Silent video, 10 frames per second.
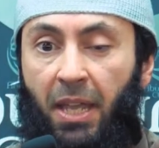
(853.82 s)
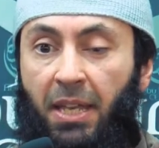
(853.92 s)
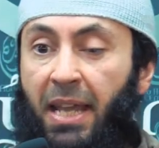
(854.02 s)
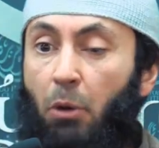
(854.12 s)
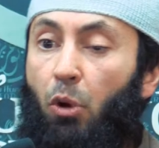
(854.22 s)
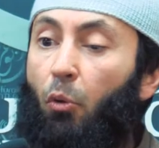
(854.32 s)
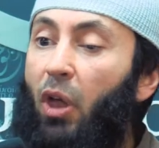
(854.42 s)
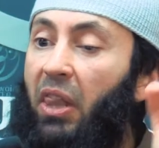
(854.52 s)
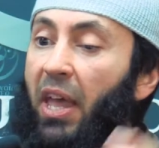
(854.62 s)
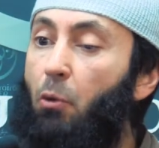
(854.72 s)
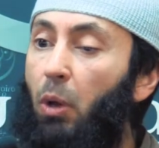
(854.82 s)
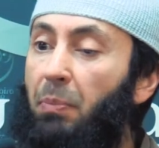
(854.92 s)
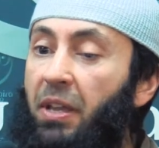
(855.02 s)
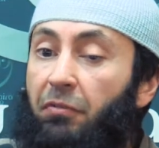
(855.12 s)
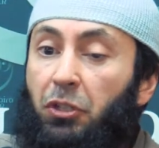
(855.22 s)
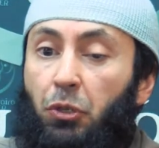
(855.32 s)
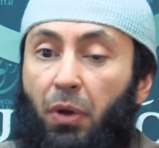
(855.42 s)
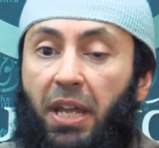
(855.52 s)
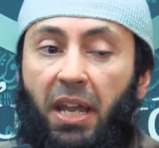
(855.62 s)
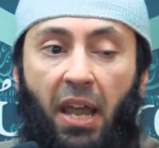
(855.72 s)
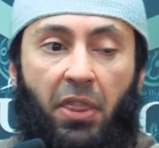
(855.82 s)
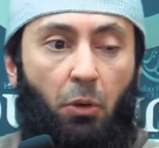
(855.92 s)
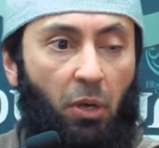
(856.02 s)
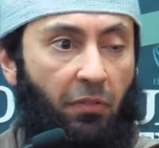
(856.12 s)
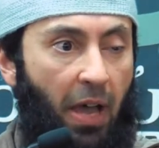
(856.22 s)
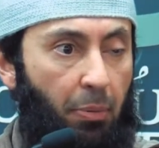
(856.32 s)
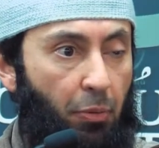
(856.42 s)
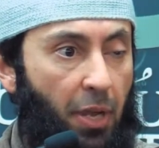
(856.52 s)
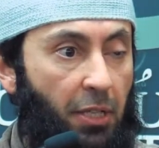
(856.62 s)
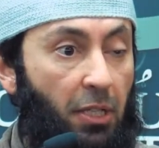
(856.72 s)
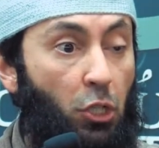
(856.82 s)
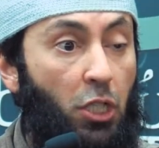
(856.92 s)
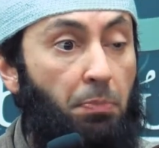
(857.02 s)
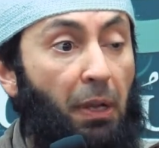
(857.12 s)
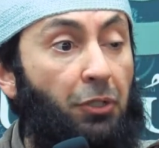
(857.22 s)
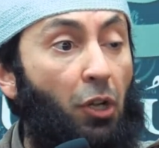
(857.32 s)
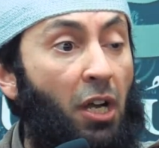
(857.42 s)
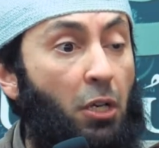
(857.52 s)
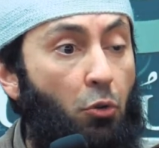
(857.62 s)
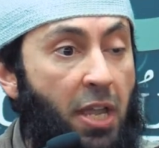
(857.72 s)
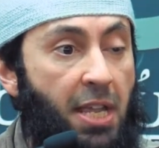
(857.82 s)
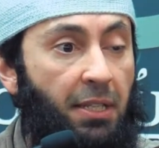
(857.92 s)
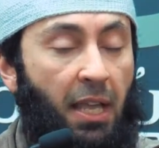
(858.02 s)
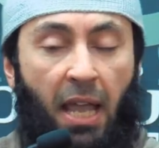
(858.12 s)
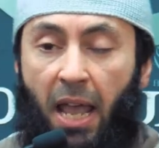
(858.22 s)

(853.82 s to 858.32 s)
Now they will be eviscerated and they will evaporate. So it's built on greed.